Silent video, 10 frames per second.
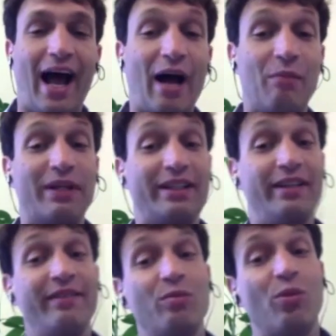Uh, but
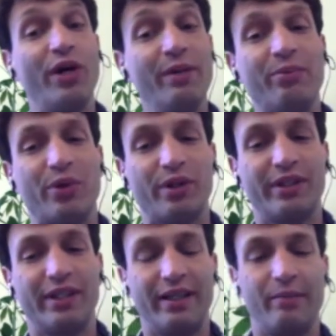even more
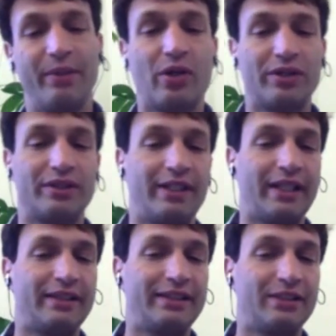importantly, because
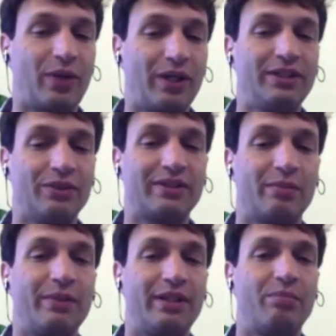they, this question was
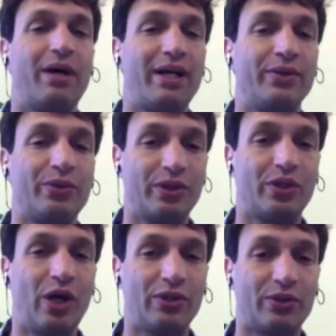submitted by you to the
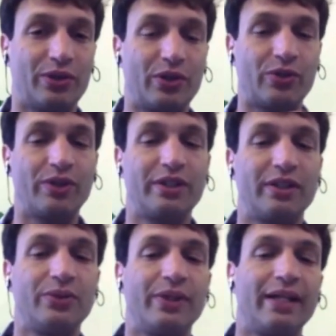doctor, not only
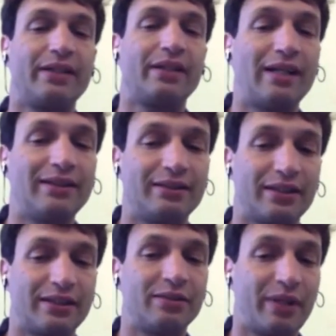that you get an answer
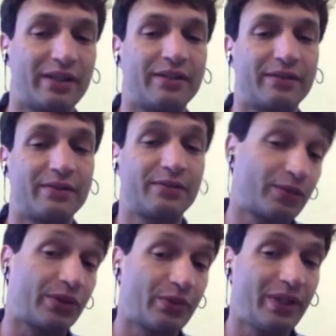that is better
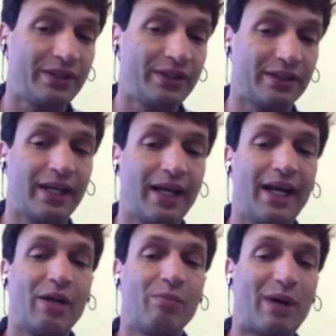for your question,
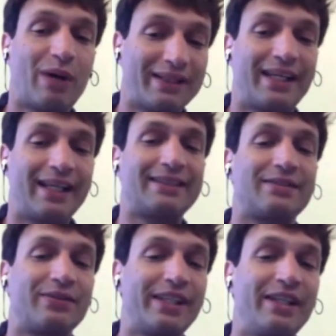but it's
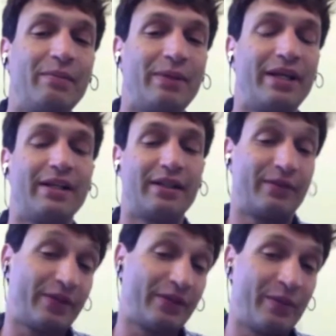really being
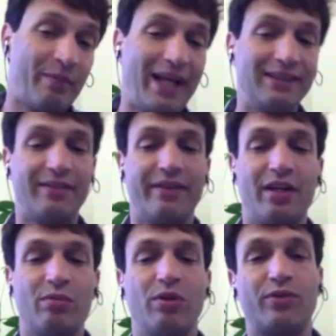remains
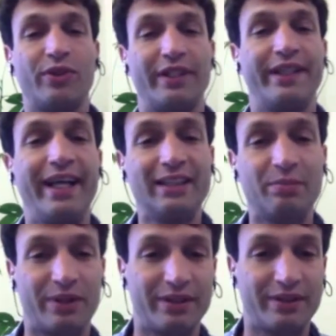available for the
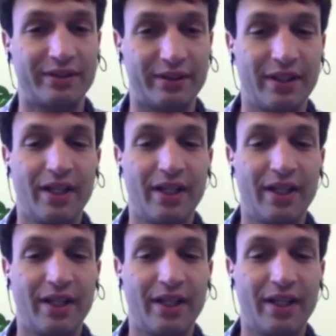next person